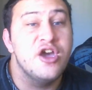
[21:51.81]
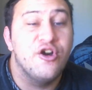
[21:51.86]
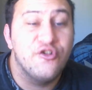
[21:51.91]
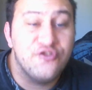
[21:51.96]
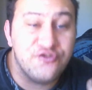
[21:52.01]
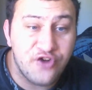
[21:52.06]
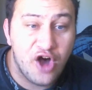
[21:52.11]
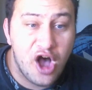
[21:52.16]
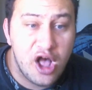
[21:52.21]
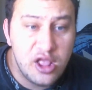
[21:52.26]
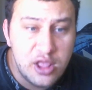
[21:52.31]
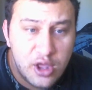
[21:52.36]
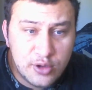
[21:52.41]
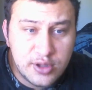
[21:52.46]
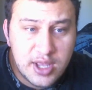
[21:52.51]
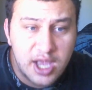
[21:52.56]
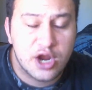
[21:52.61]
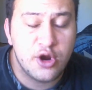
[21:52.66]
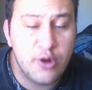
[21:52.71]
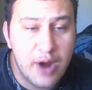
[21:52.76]
follow
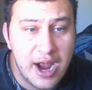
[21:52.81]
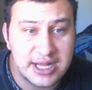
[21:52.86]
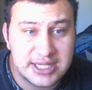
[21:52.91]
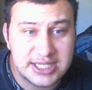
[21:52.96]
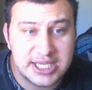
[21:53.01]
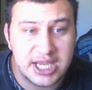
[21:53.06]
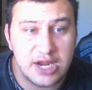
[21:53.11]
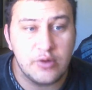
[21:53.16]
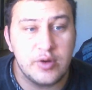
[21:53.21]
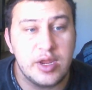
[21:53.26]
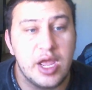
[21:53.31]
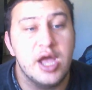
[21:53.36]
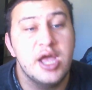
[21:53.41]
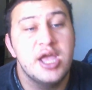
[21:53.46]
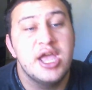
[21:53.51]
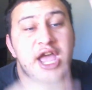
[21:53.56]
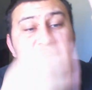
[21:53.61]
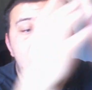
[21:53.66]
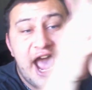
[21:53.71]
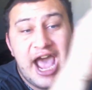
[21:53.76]
the criteria.
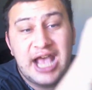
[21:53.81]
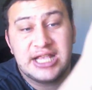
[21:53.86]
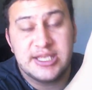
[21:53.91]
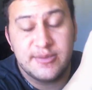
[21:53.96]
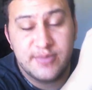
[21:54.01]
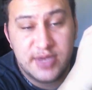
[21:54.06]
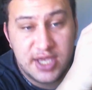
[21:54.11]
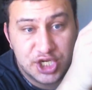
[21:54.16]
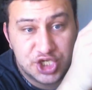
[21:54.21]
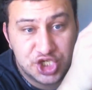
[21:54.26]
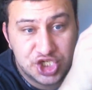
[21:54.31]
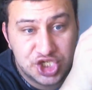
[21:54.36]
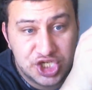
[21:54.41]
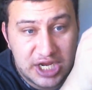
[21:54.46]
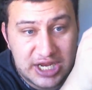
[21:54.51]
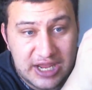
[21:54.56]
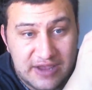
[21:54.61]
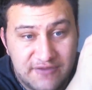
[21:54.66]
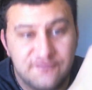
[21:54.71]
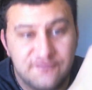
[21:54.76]
Has to be a shitty